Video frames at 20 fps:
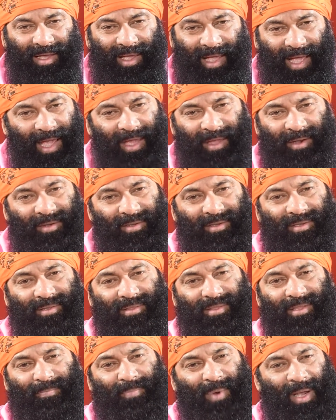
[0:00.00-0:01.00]

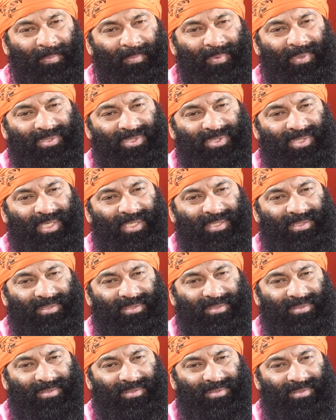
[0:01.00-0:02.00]
And the Bible
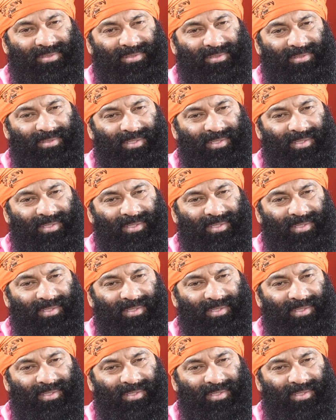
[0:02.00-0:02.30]
says,